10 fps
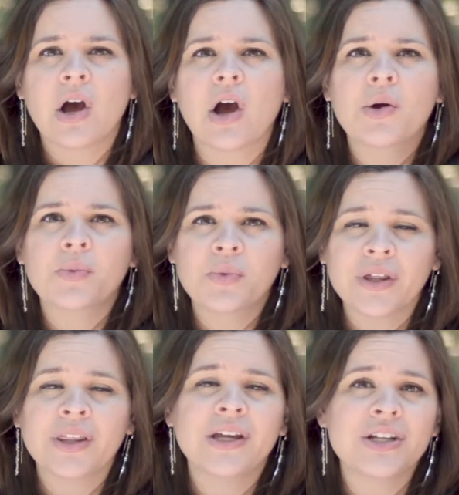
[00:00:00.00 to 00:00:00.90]
are
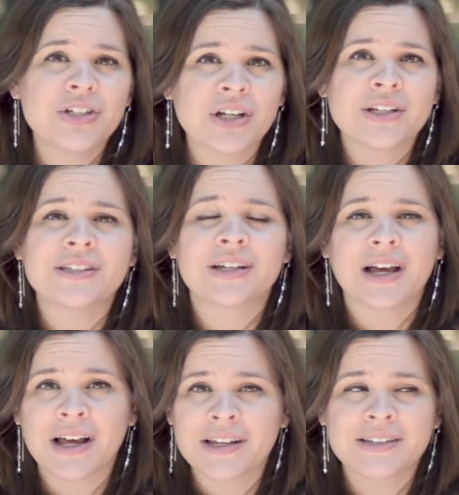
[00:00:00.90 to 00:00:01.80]
really just
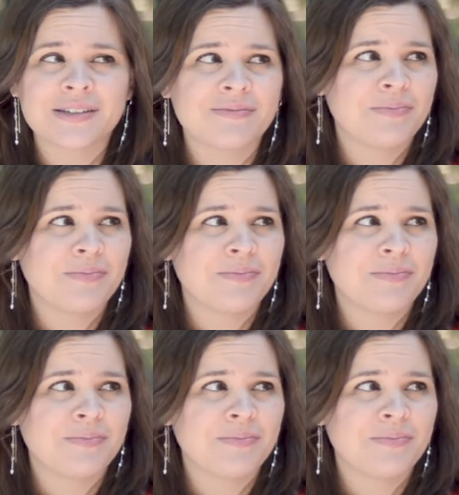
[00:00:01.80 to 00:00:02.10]
us